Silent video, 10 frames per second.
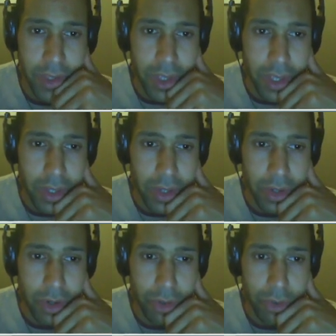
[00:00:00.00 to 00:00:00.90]

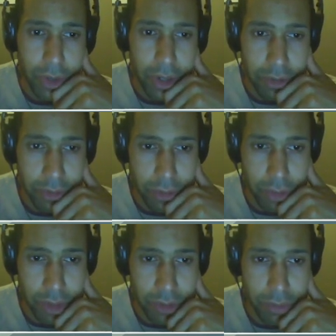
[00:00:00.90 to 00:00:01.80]
Otherwise,
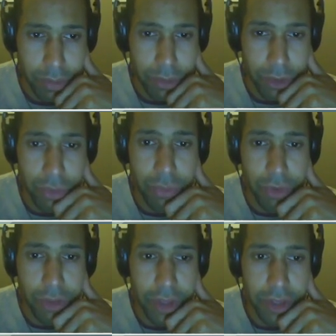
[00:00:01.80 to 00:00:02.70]
you can swap U
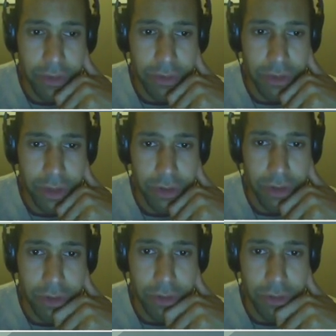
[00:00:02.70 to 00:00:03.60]
with S, and the
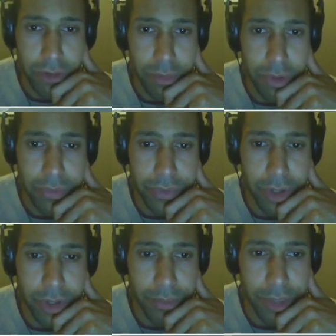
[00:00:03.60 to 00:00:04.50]
closest neighbor of
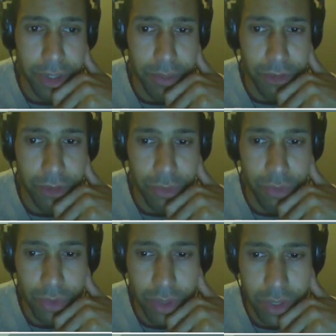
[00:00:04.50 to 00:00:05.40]
R becomes
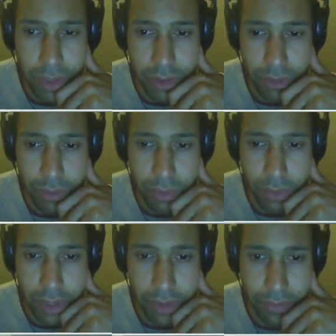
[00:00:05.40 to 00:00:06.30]
U, and that's what
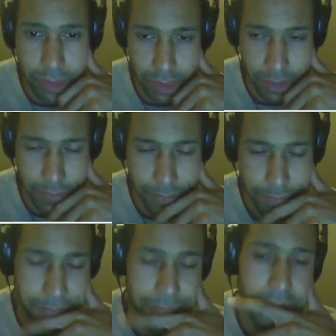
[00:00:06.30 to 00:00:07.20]
we have here.
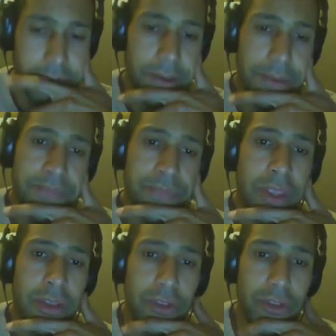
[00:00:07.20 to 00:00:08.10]
Okay,
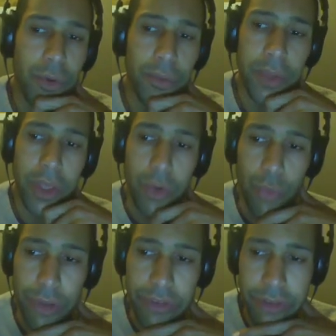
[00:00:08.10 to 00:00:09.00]
so
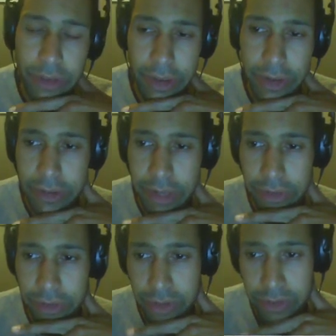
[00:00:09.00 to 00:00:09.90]
we say
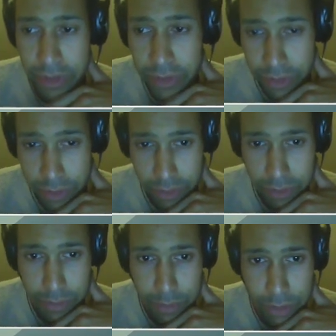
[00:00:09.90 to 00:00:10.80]
that the
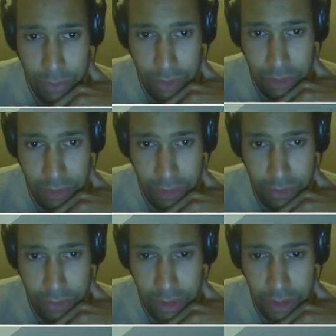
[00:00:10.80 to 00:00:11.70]
distance between
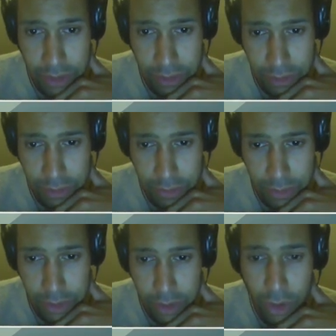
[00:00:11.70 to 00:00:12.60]
this tree and this
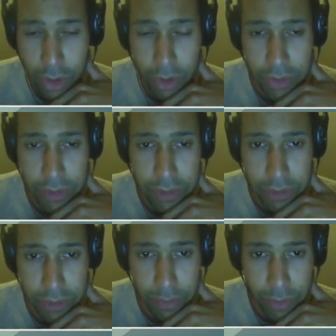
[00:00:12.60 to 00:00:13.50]
tree, or the
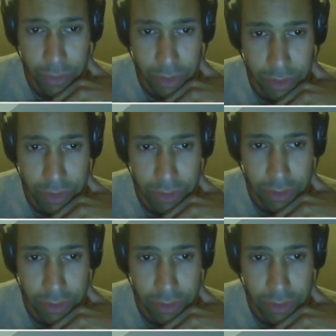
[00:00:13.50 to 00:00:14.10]
distance between this